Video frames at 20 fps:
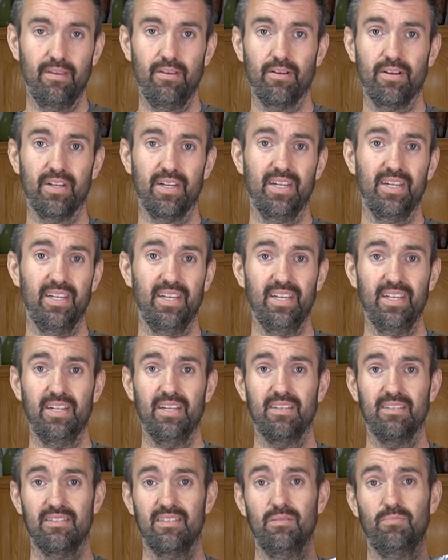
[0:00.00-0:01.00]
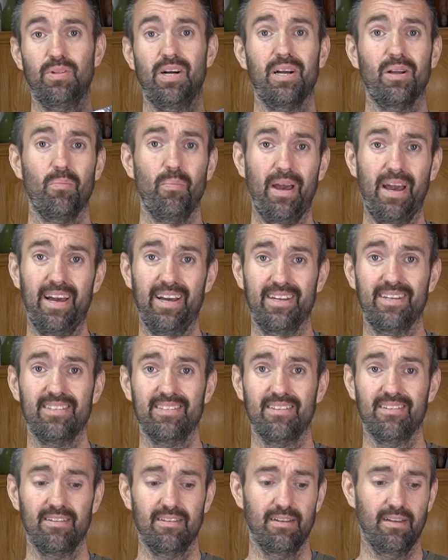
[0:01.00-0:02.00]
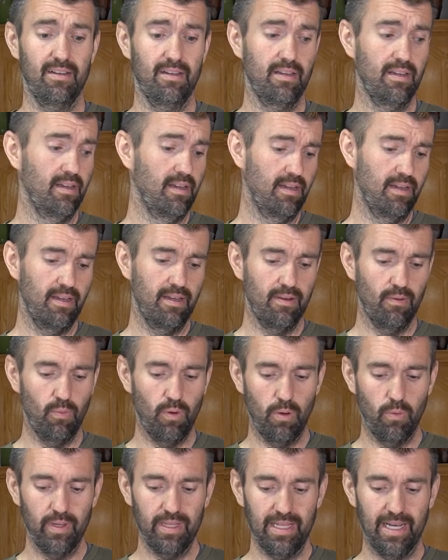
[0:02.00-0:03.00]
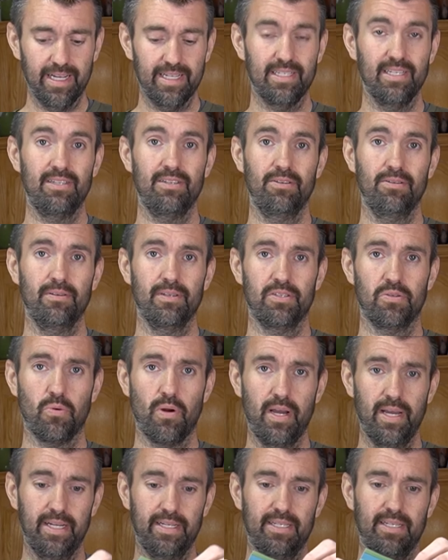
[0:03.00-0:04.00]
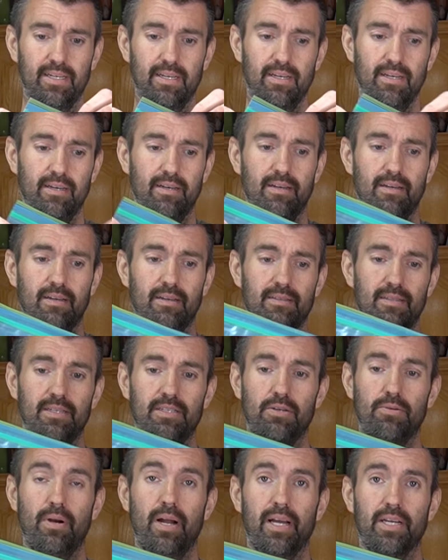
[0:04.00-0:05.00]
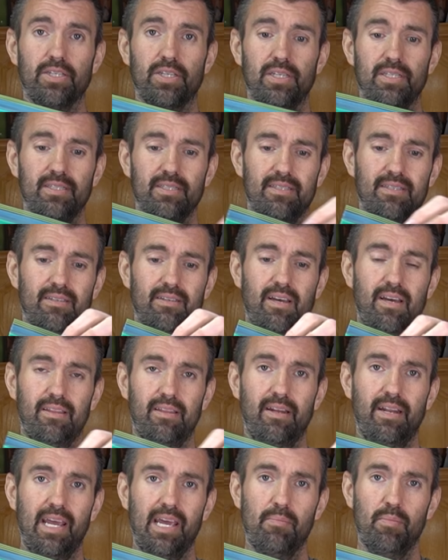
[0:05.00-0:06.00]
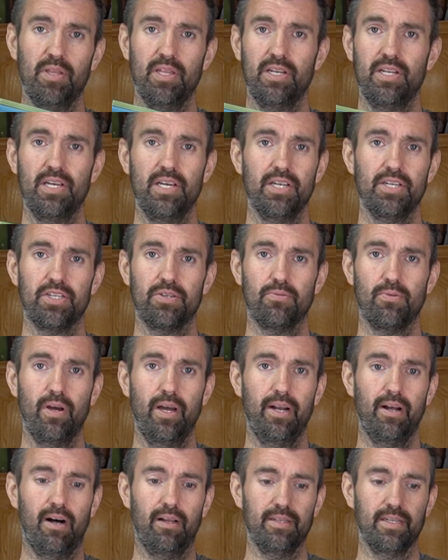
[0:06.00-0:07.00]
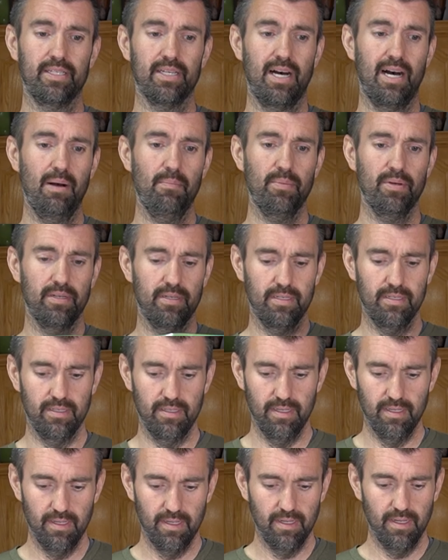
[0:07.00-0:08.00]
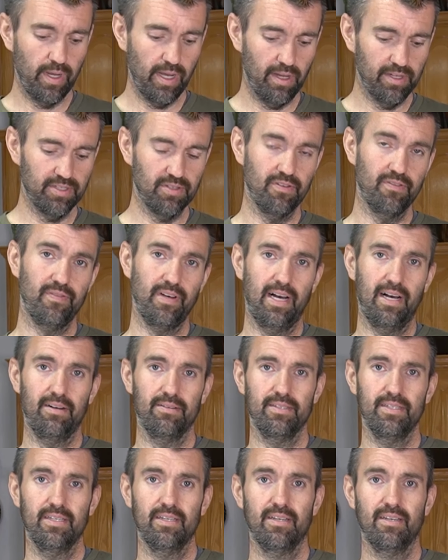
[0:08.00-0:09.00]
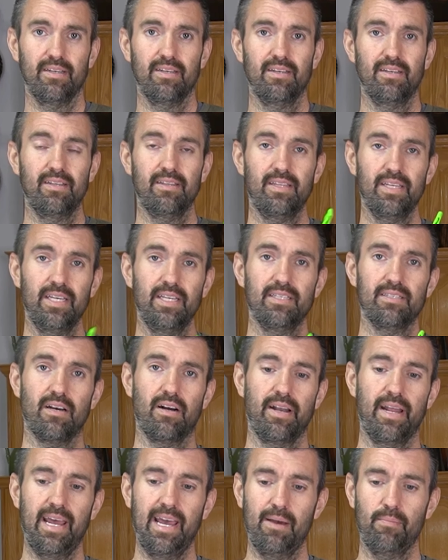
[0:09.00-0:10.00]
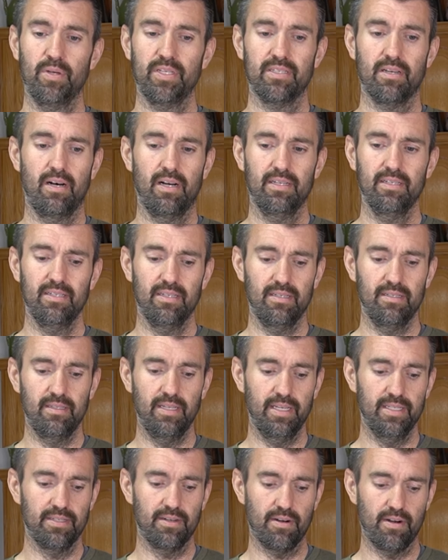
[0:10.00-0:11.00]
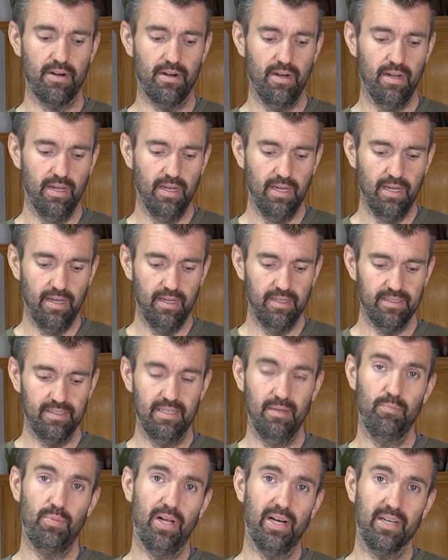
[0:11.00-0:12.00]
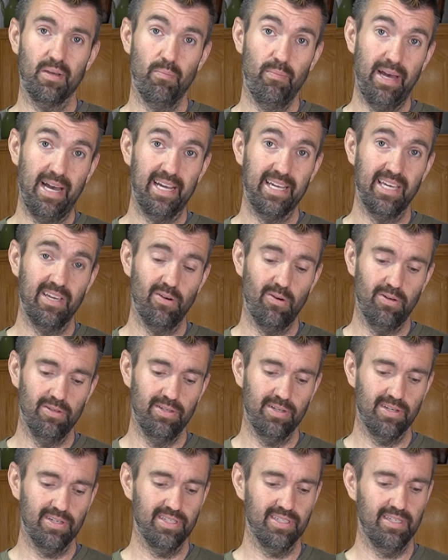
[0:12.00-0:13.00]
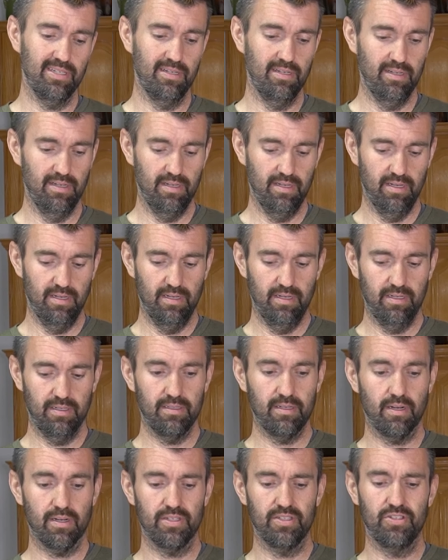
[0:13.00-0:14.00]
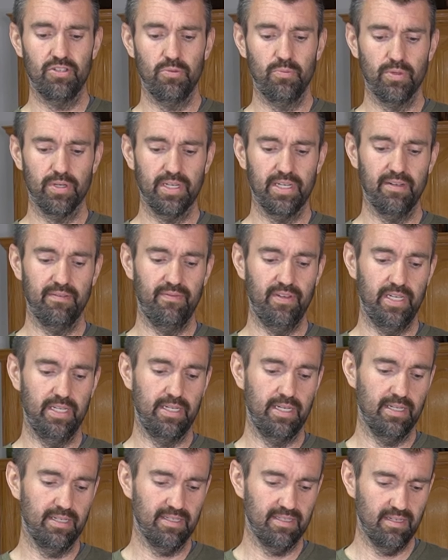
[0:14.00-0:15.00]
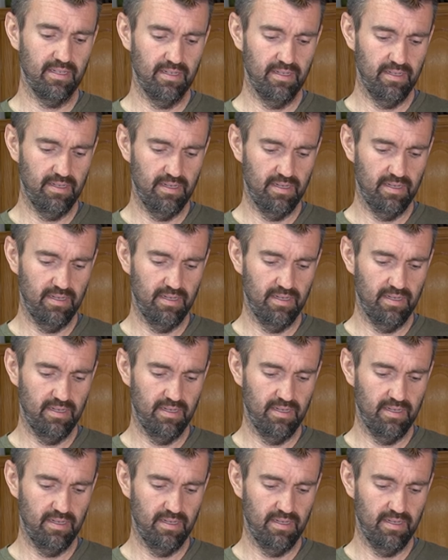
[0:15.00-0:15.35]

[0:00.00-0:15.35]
You're going to need Ziploc bags. What we like to do is write the directions and the name of the dish right on the top. We also found these on Amazon. These are Ziploc baggie holders. They're super convenient,